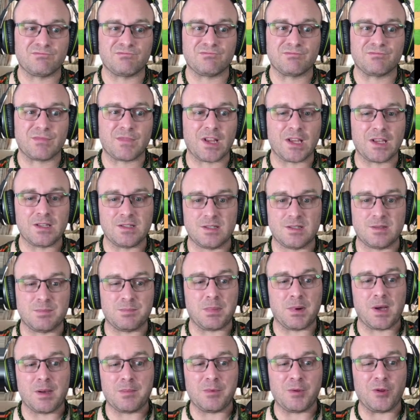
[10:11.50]
Because
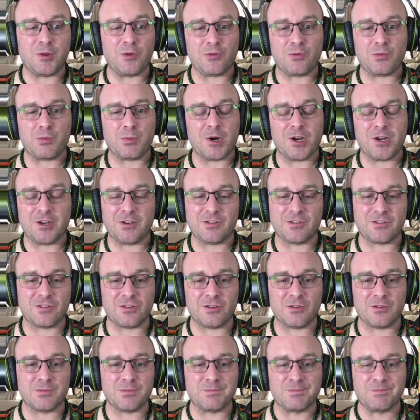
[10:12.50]
Bubbles wine, too.
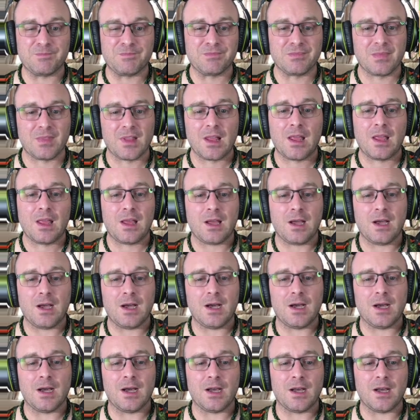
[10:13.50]

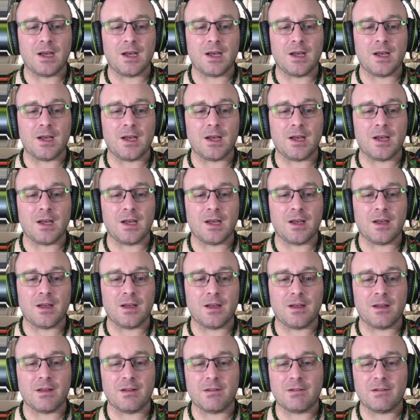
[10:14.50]
Uh,
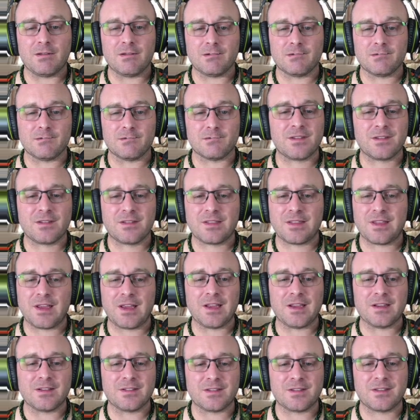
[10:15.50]
oh, thanks.
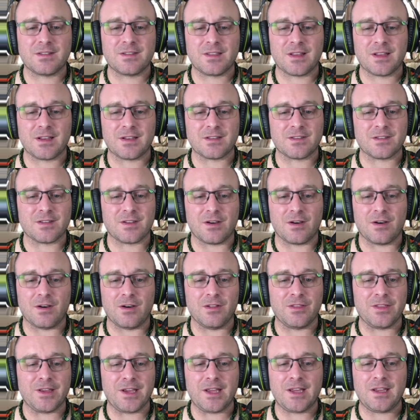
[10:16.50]
Thanks. That's all
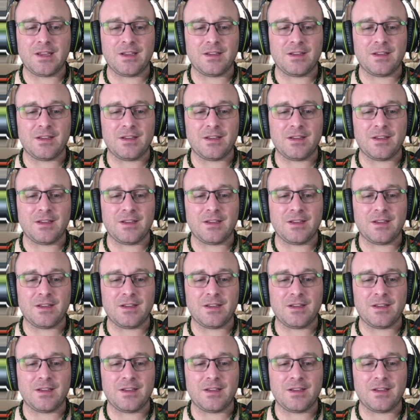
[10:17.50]
they...